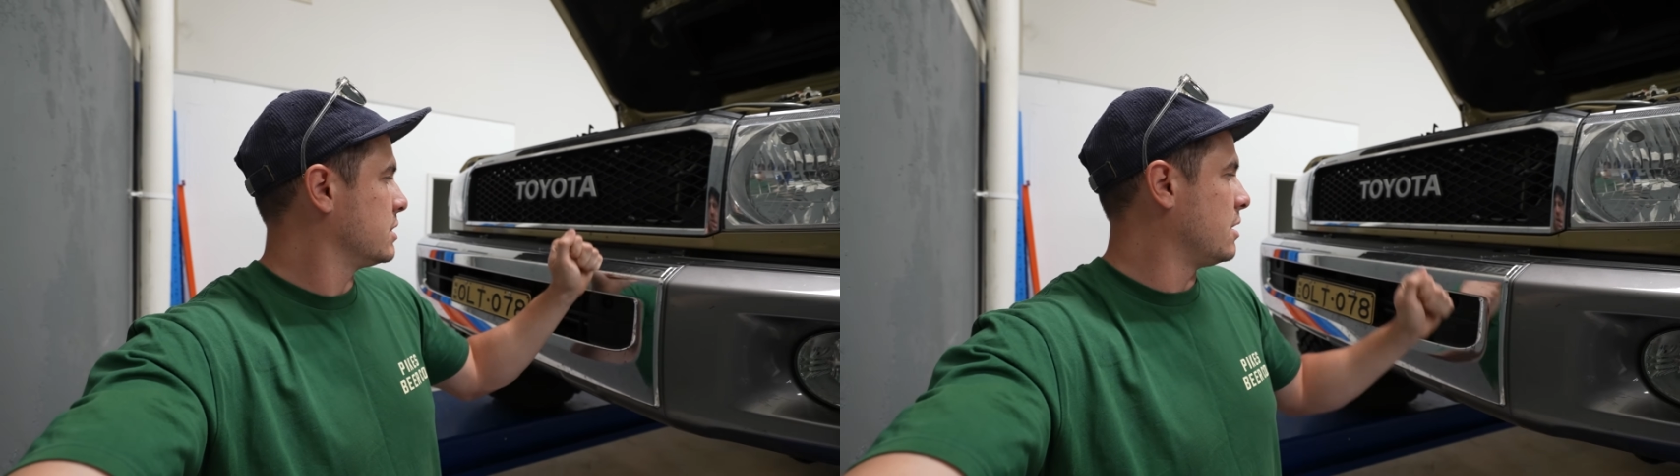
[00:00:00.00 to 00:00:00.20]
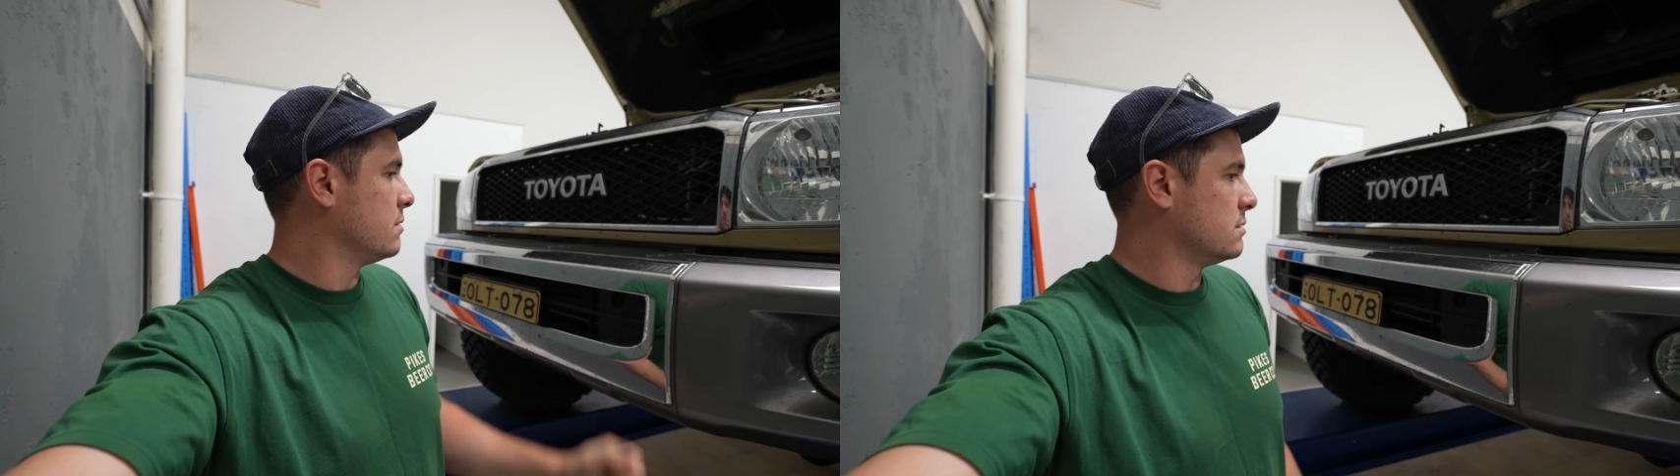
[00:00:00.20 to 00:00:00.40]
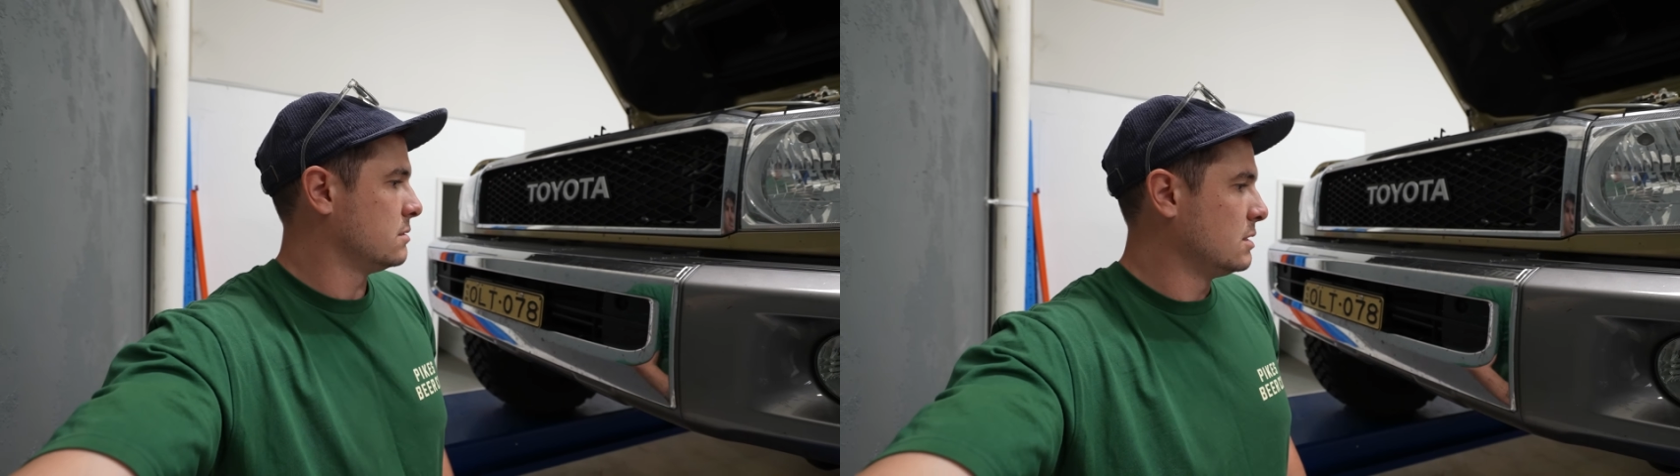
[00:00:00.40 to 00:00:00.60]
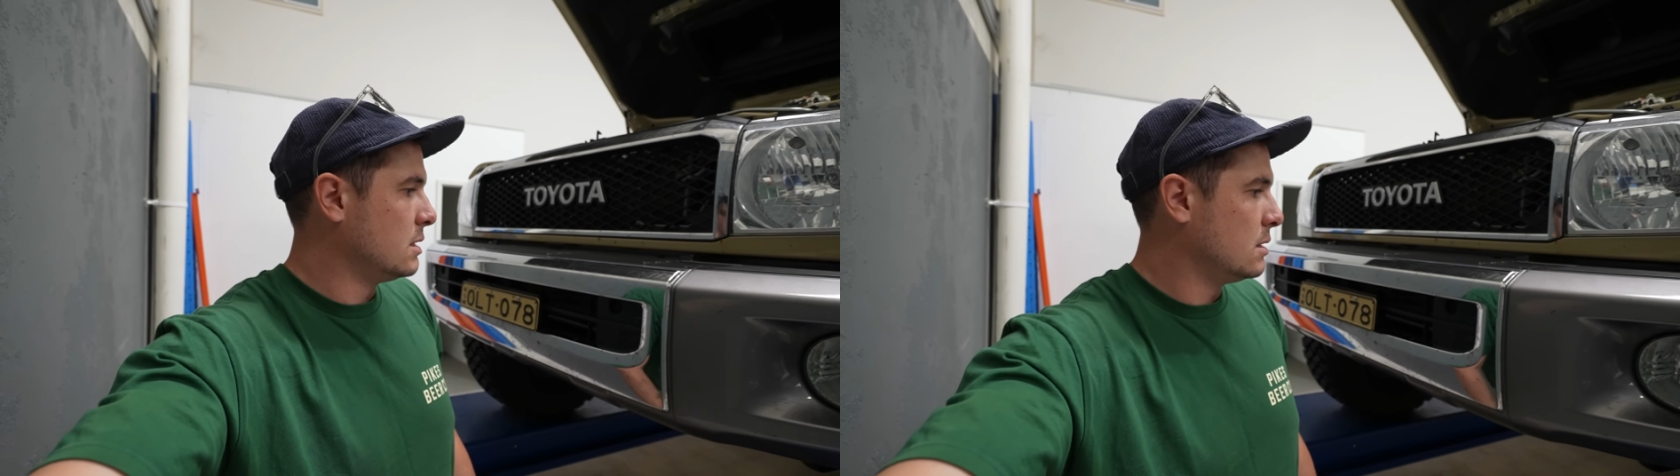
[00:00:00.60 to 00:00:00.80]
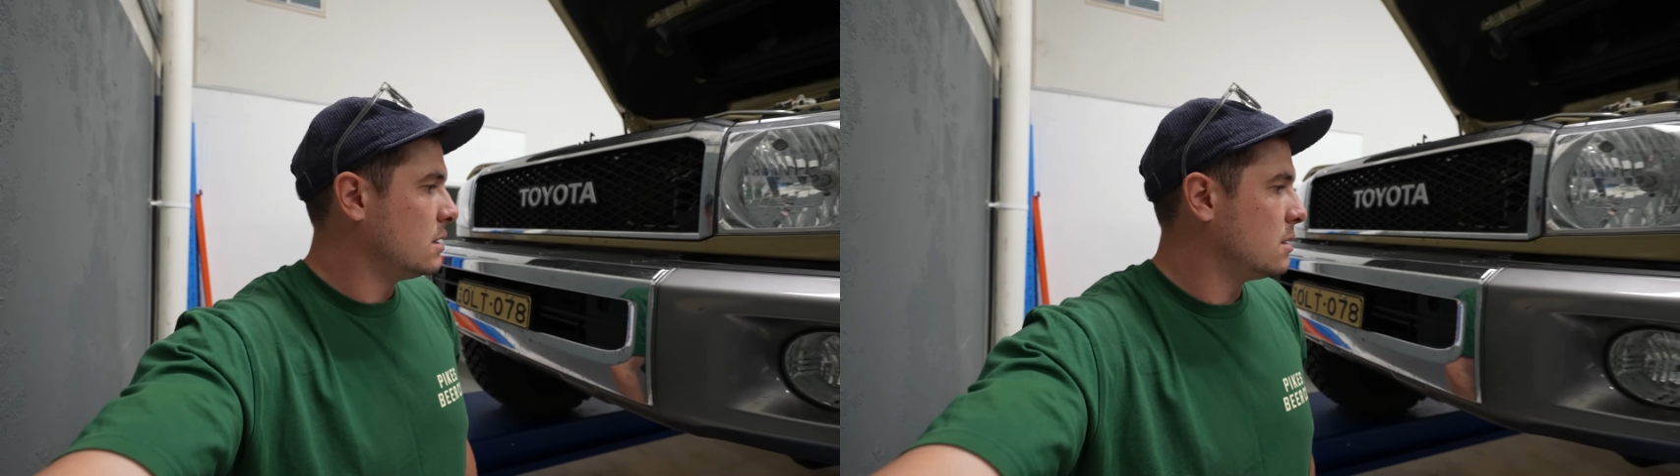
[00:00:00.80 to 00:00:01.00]
So
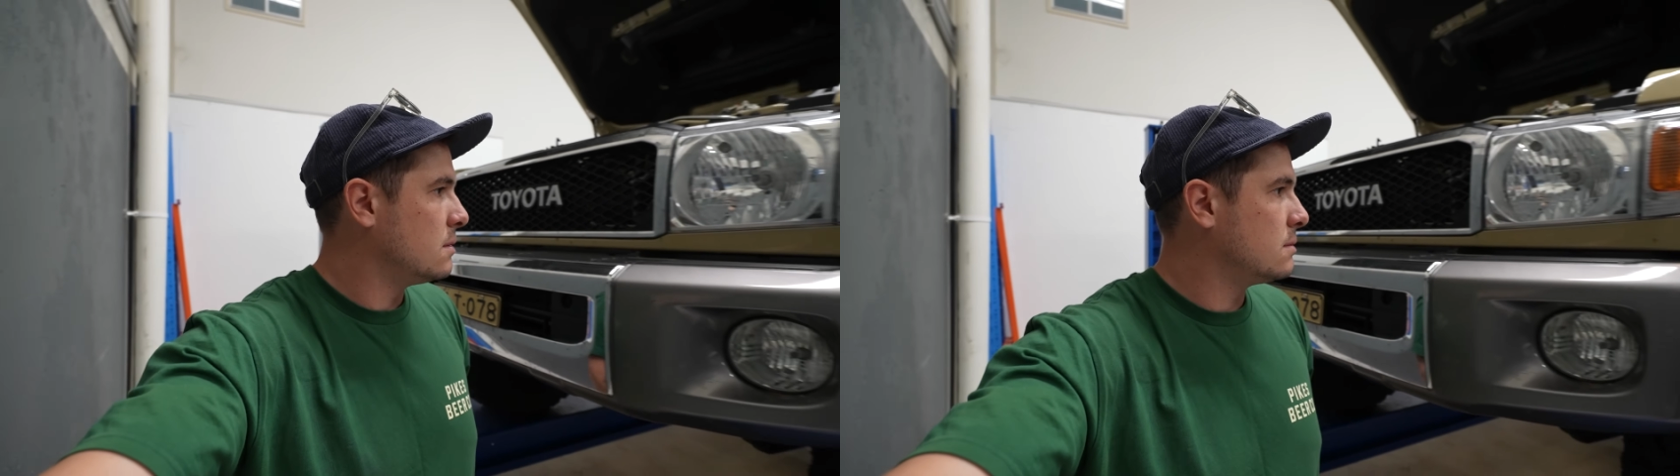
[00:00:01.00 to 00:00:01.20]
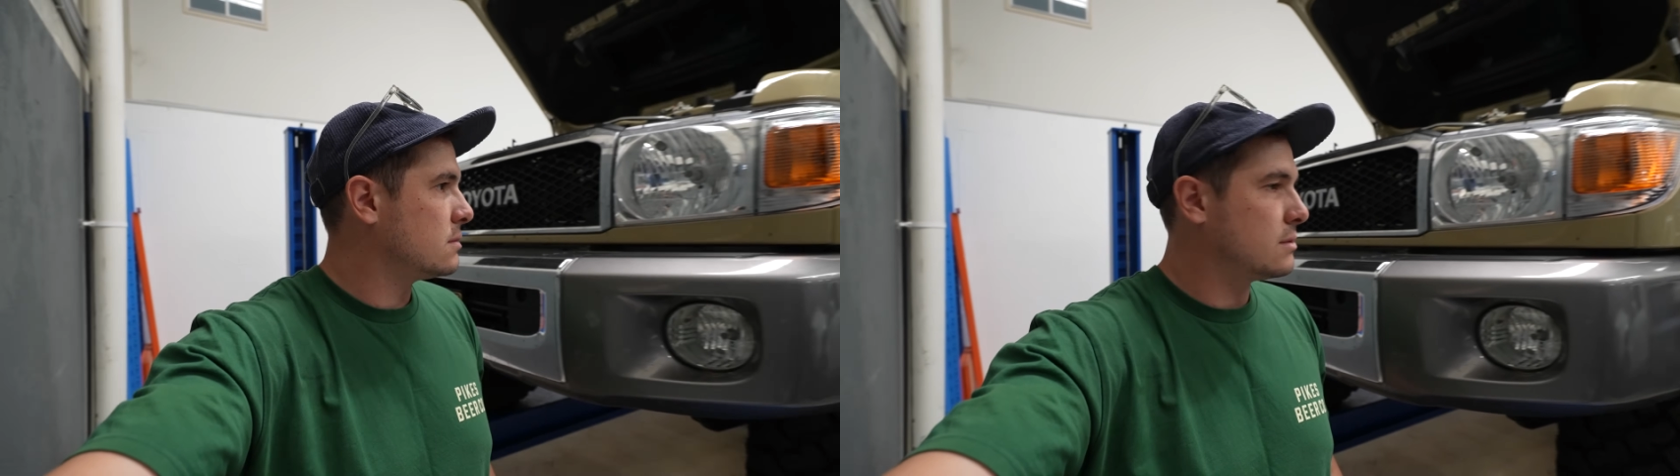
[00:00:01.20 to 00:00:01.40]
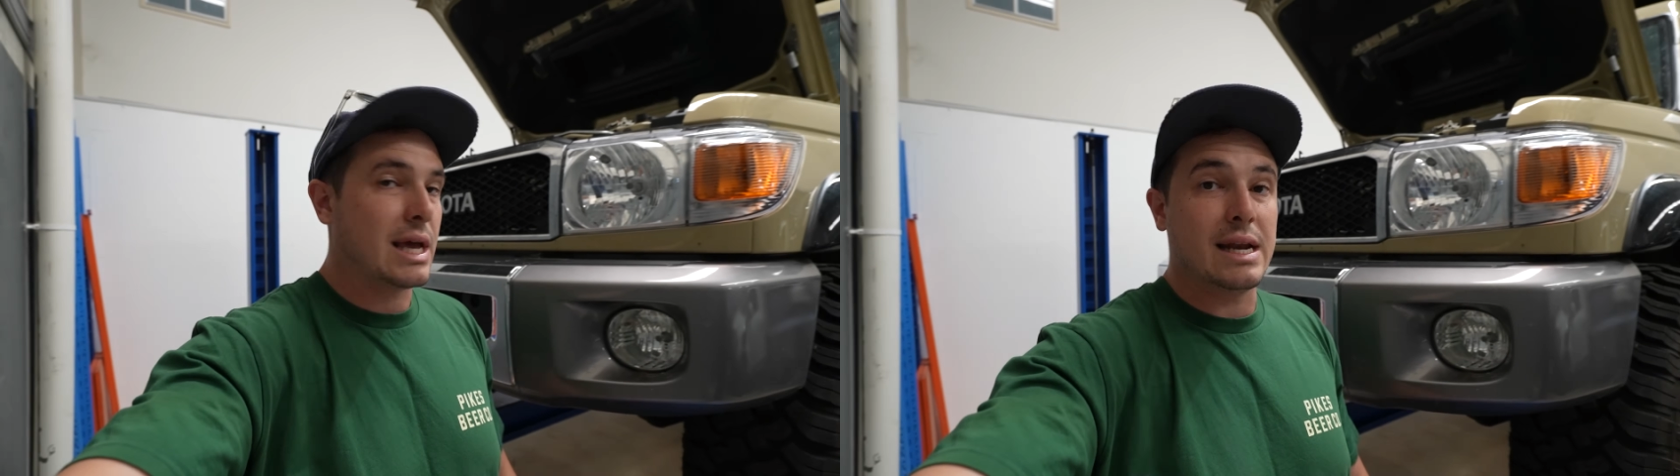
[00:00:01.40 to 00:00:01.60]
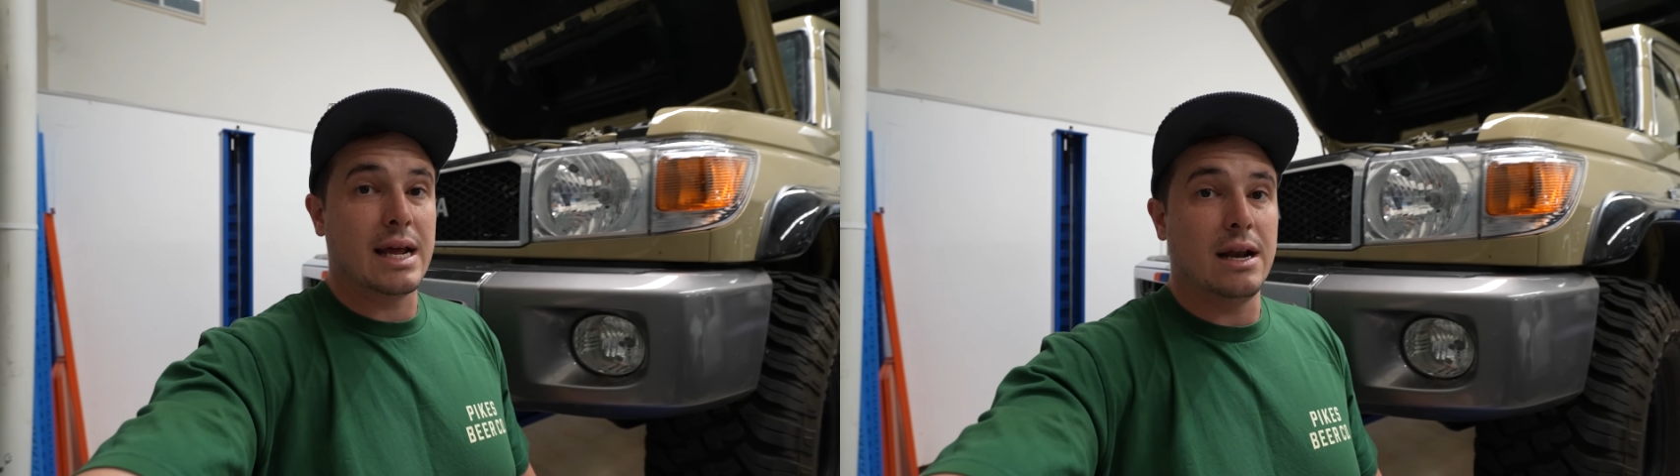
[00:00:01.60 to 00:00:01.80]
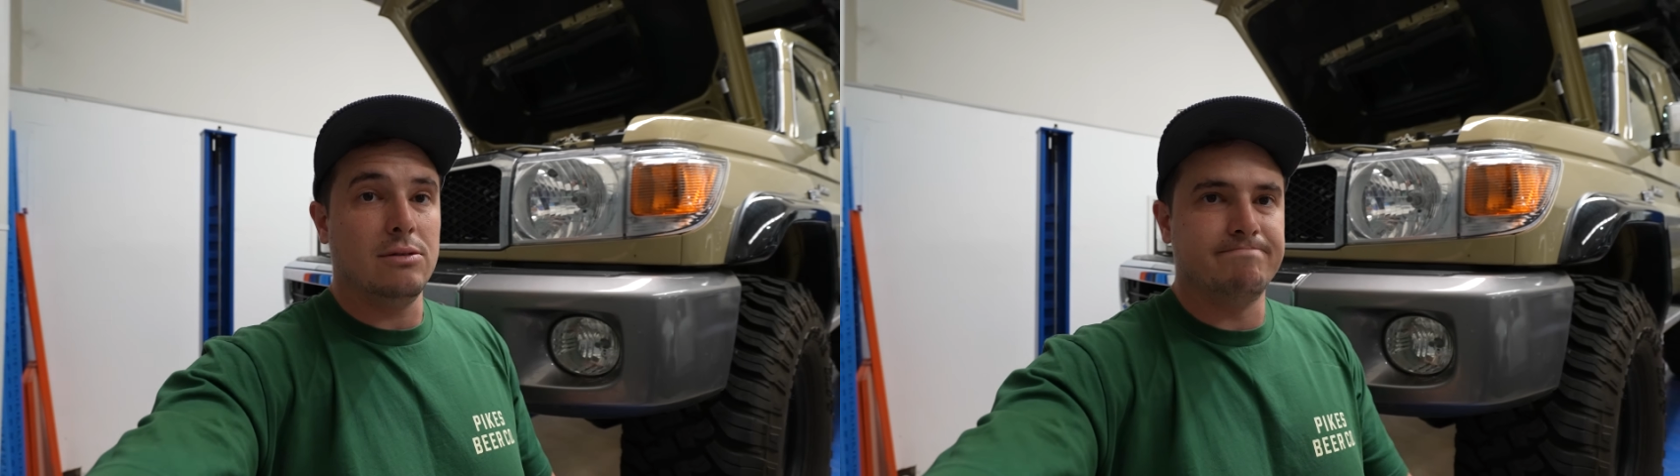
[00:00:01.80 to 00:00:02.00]
keen to
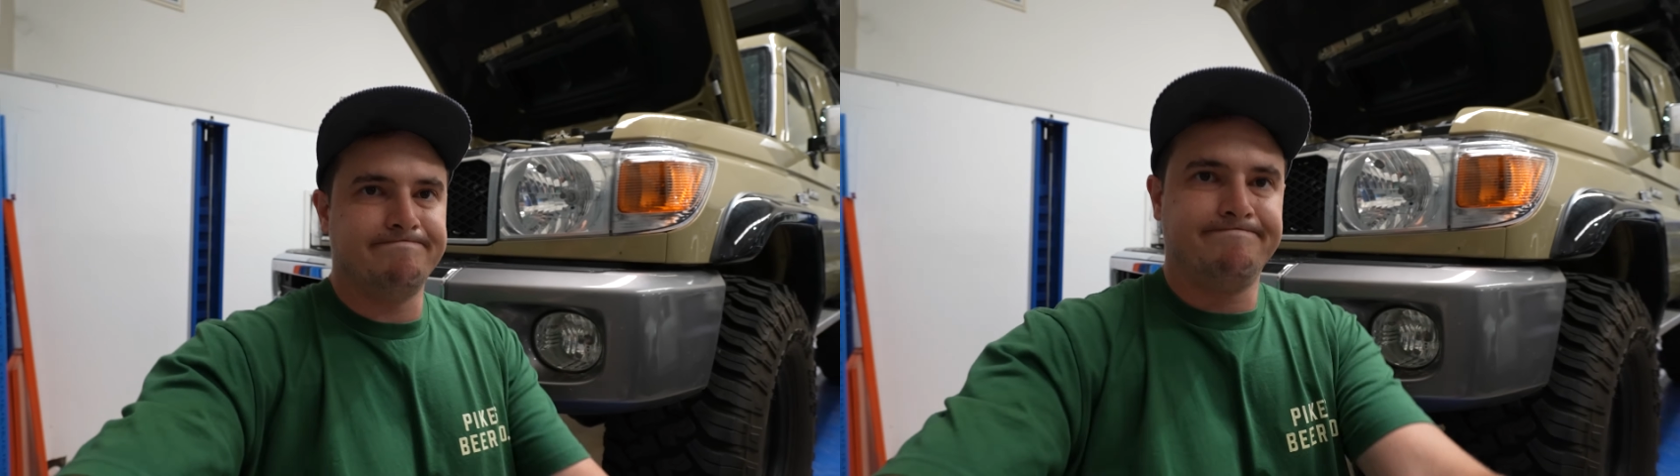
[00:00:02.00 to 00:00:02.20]
get it on.